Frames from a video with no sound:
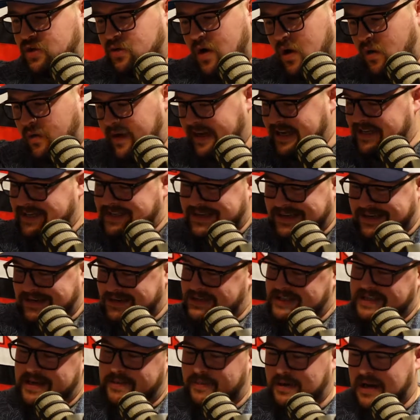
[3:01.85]
while we continue
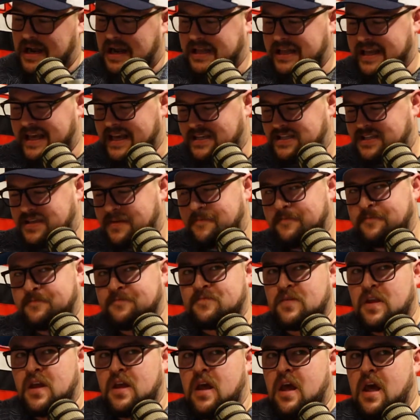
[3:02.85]
sipping on this.
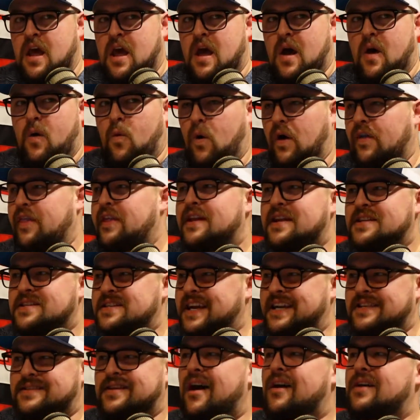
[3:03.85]
One that doesn't
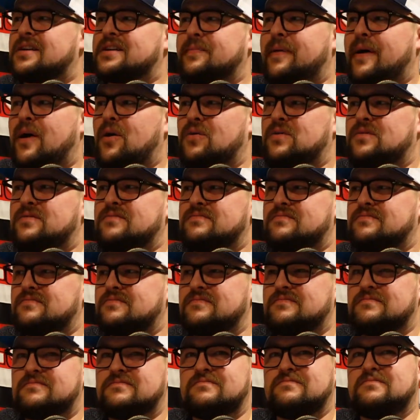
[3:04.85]
get talked about
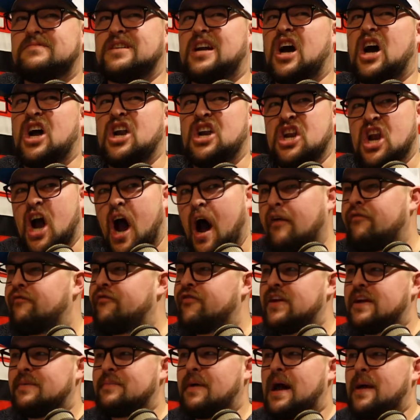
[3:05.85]
enough,
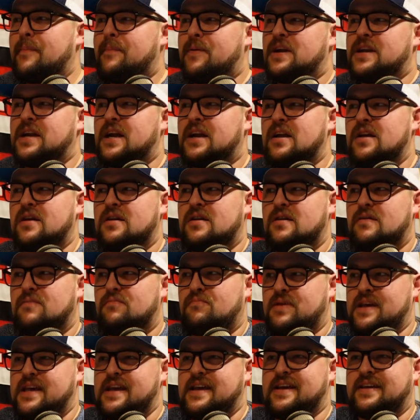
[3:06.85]
in my opinion,
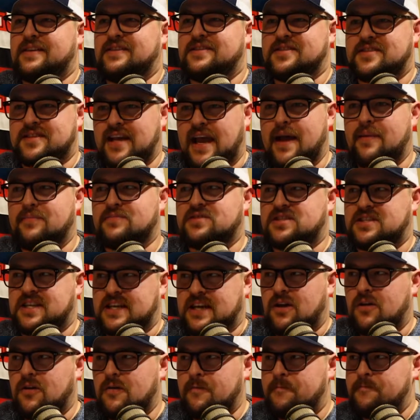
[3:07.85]
being Sam
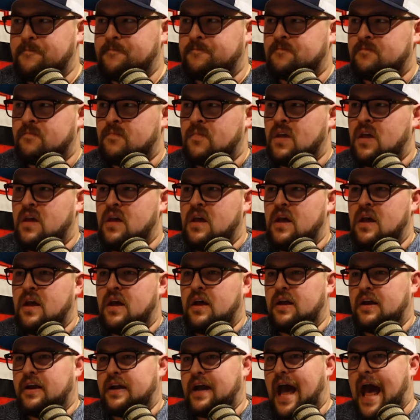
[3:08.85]
Steele.
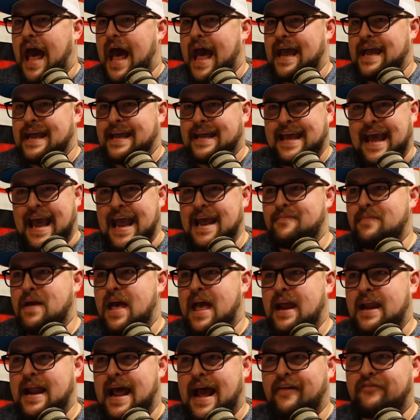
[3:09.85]
Guy came
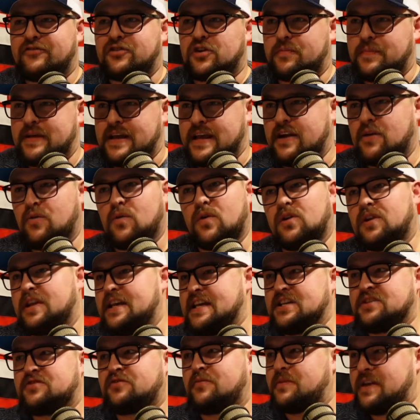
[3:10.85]
in after being
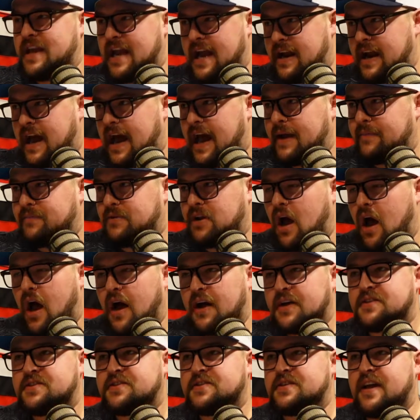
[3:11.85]
released from the Anaheim
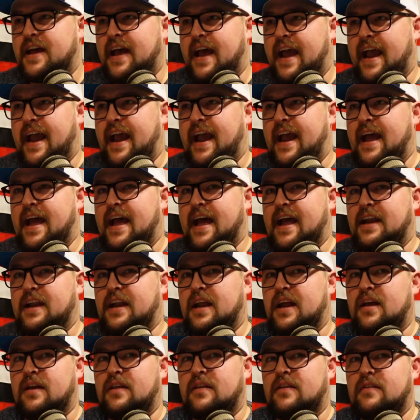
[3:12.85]
Ducks
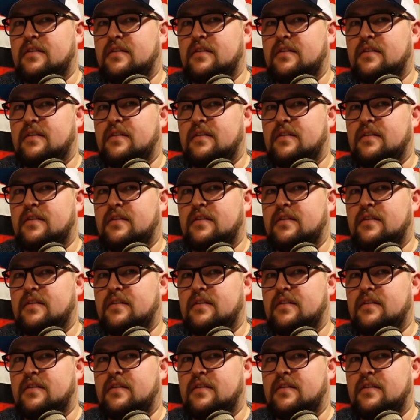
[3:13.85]
and